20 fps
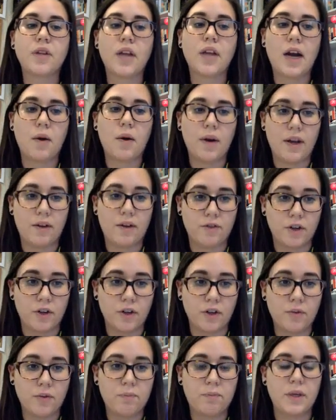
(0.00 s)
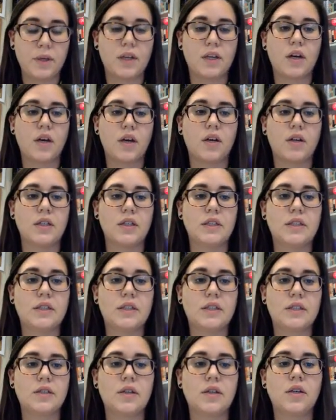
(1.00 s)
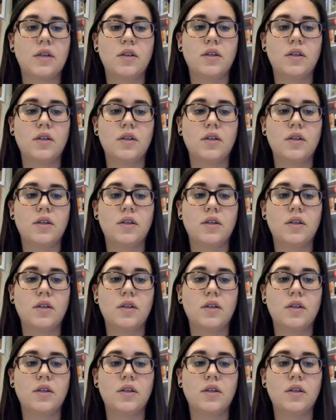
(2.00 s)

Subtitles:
However, because